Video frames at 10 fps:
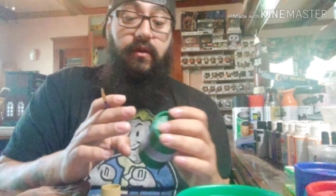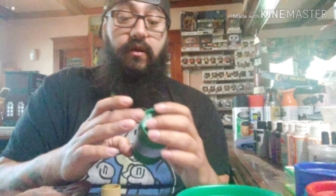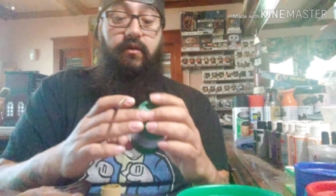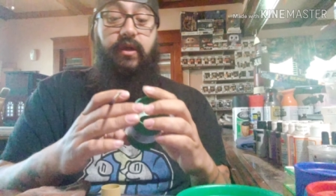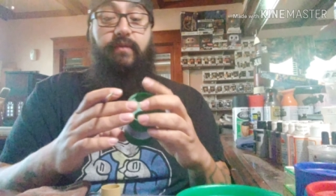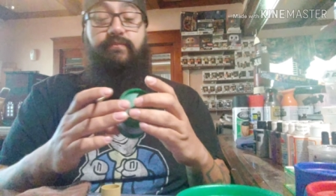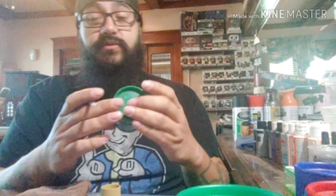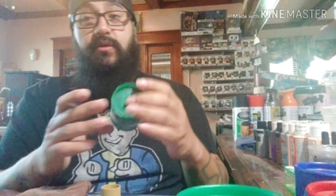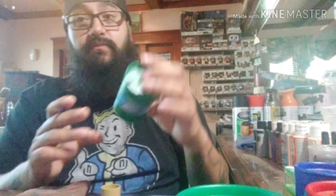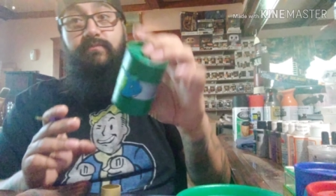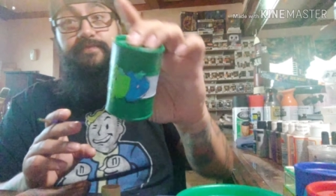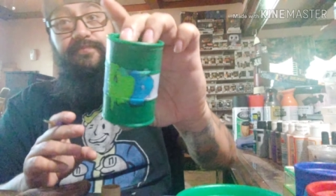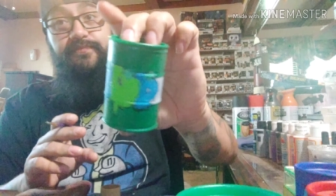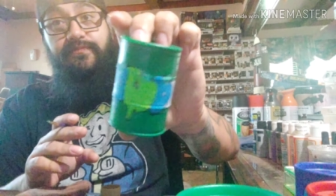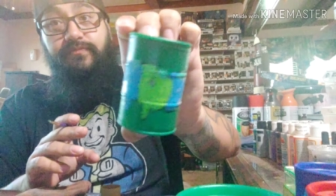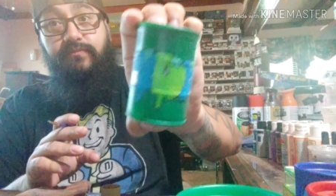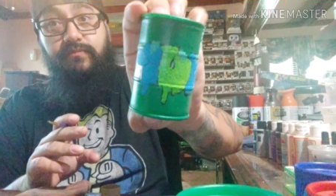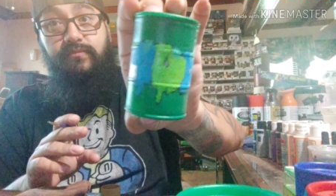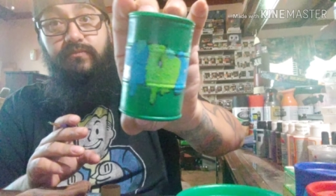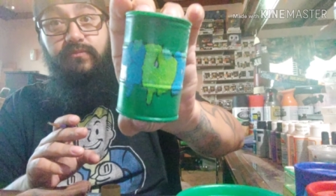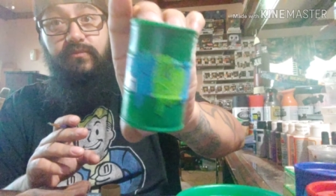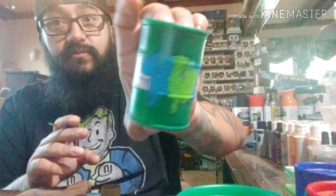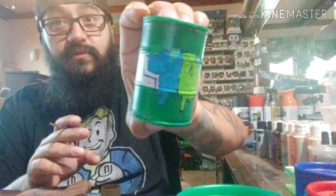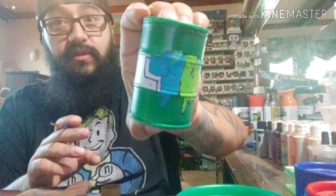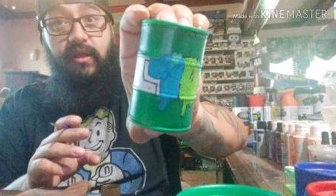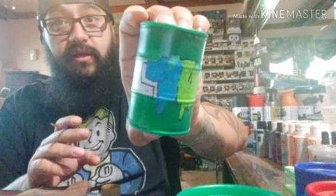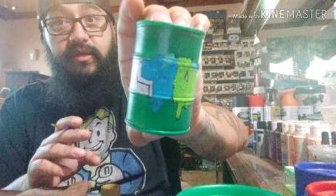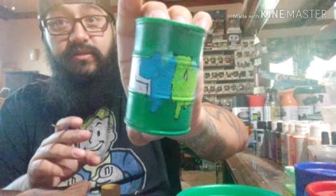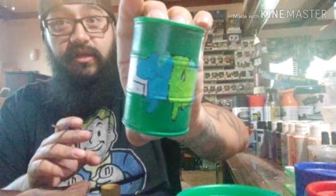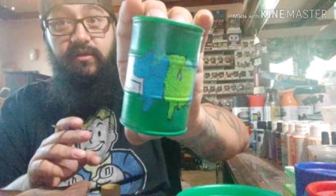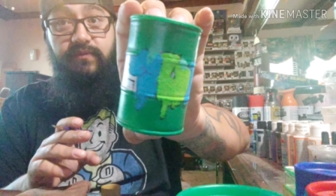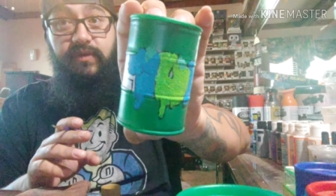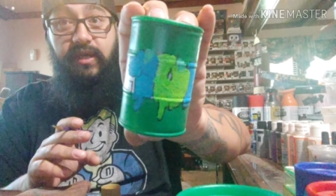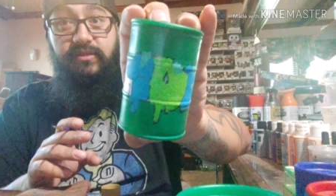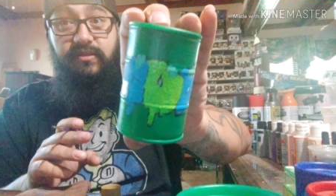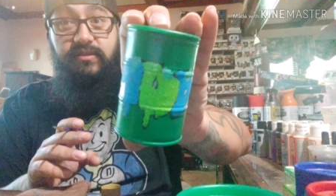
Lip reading: Okay, so there it is. I don't know if you guys can